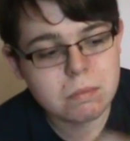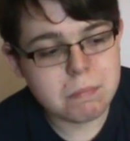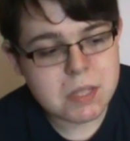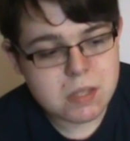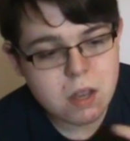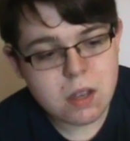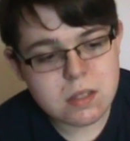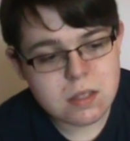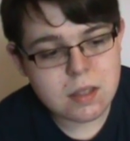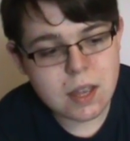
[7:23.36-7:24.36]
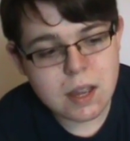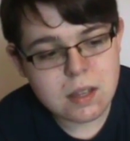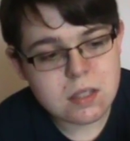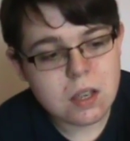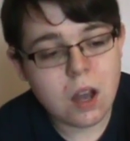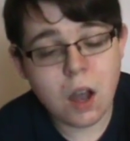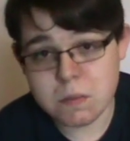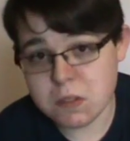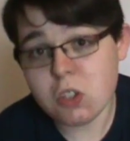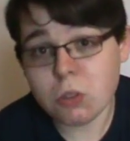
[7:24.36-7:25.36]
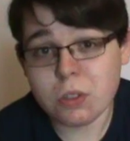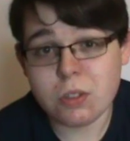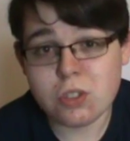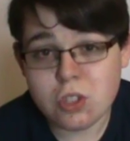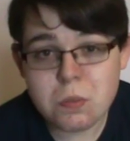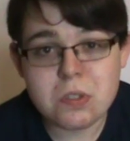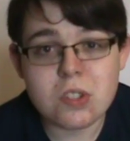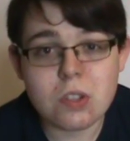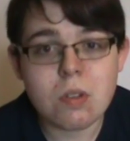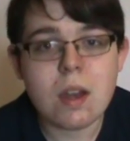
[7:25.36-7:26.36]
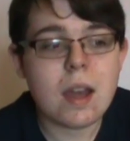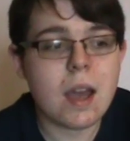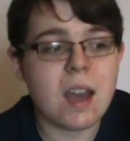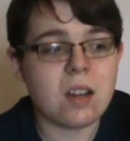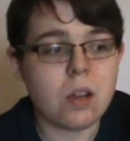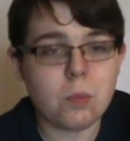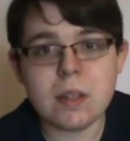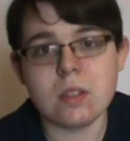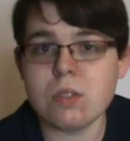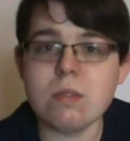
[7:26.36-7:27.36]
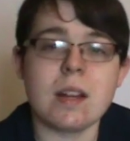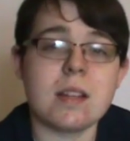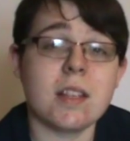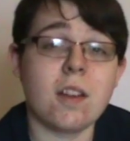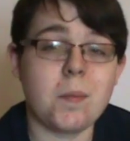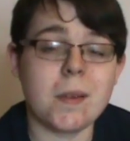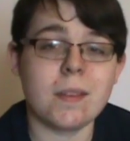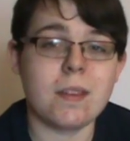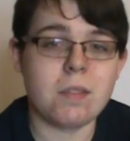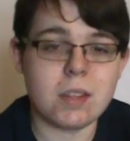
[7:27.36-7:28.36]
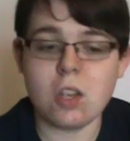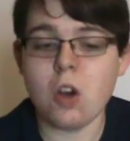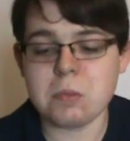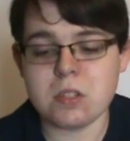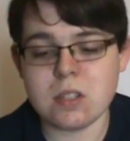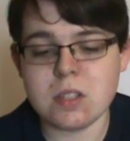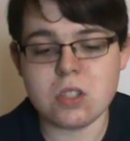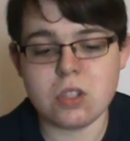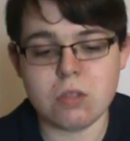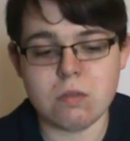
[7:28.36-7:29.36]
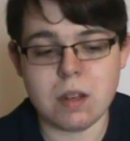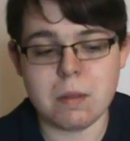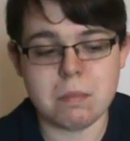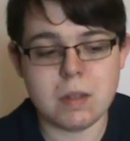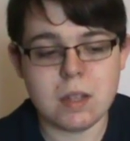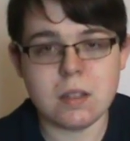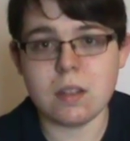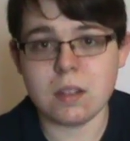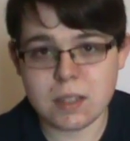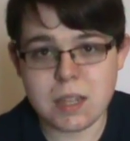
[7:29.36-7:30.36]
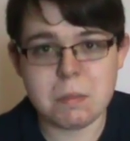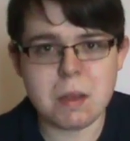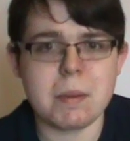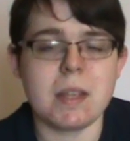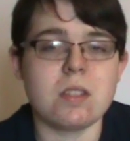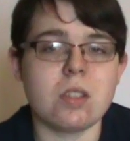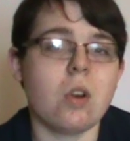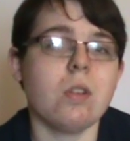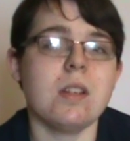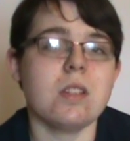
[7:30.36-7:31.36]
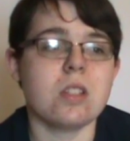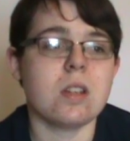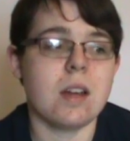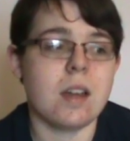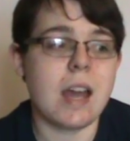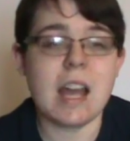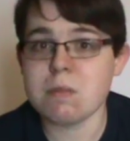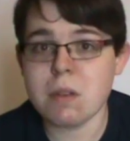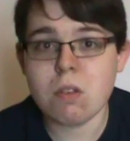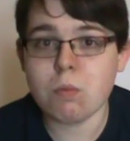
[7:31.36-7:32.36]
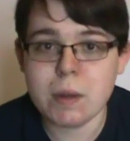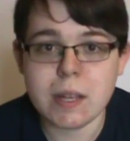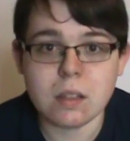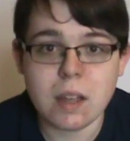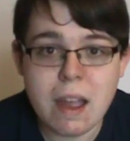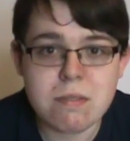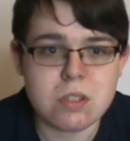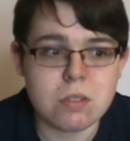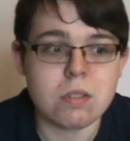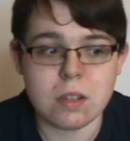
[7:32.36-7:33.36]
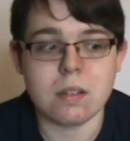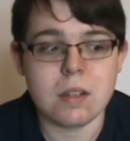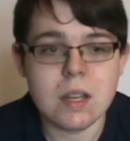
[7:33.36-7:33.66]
besides that, I've still got those jobs to do, and I will do that. And I've been given the option to, keep coming into college at my own will. I have to,